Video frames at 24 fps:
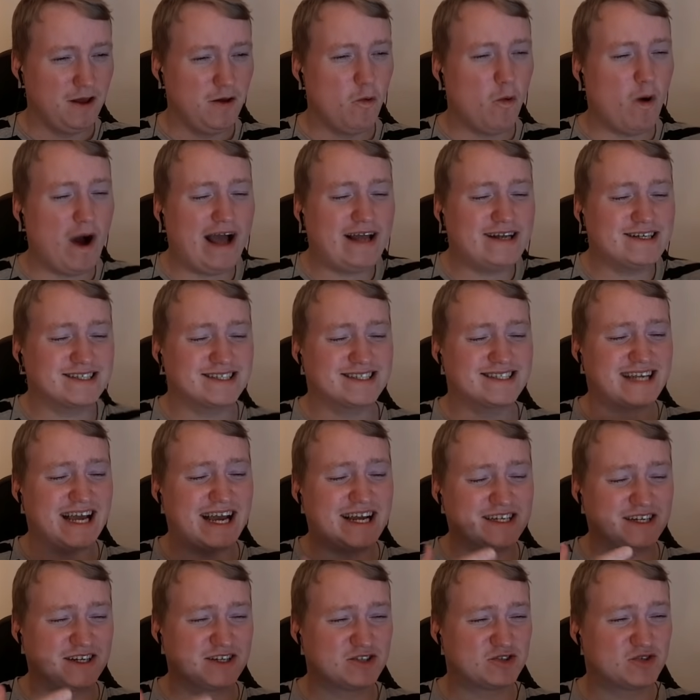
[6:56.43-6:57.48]
Why does
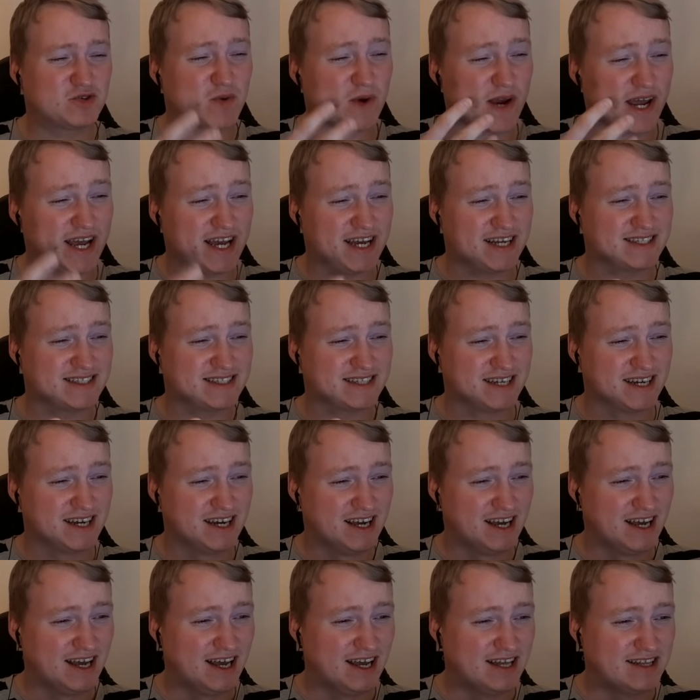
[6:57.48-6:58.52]
San Andreas?
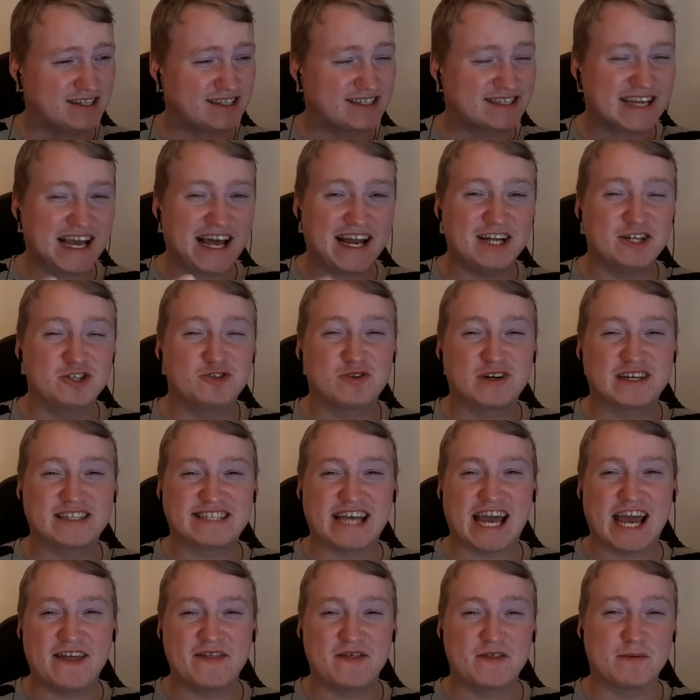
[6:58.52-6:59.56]
The San Andreas
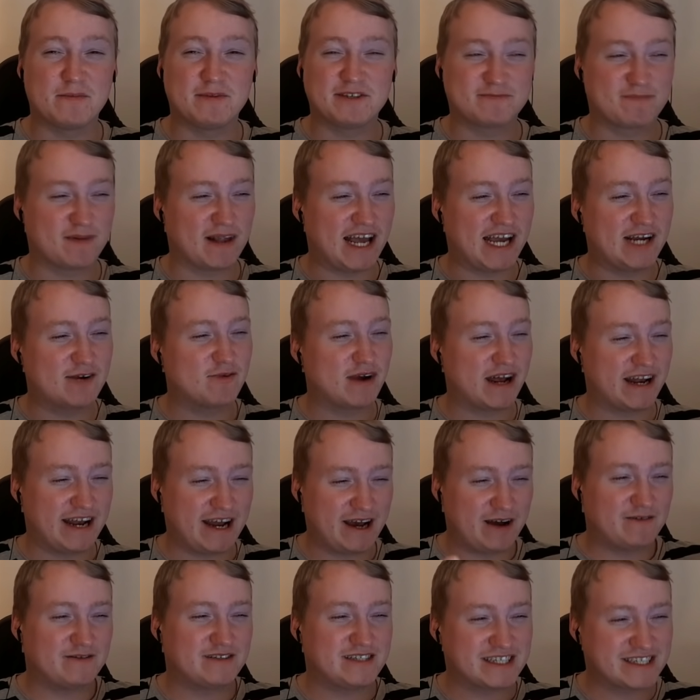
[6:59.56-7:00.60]
anthem is playing right
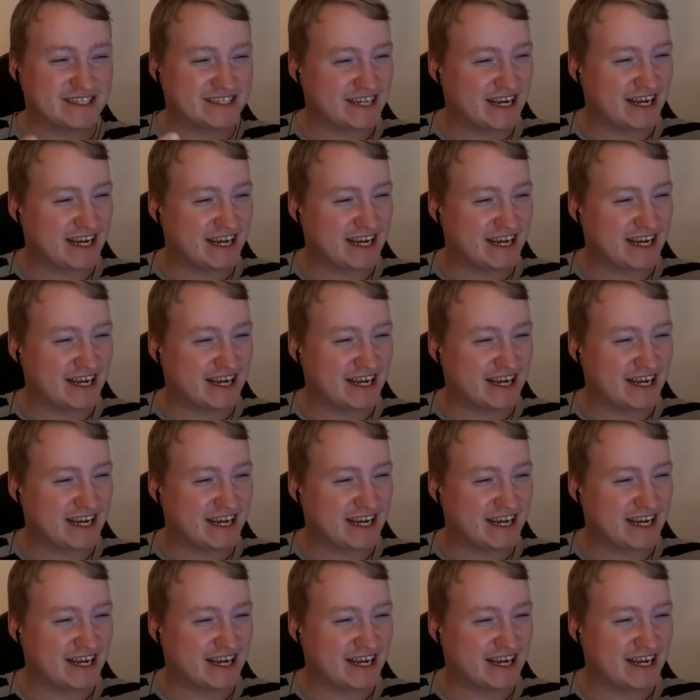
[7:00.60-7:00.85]
now. I'm just